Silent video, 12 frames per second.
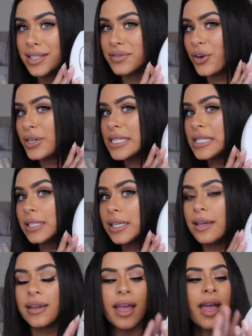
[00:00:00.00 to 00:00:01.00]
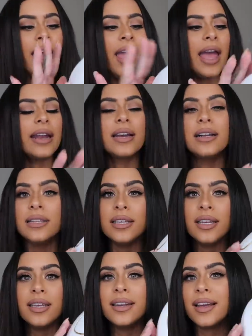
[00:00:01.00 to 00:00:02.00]
It's very sleek and
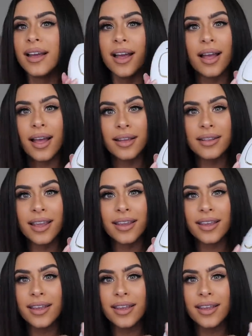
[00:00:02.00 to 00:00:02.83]
clean. I like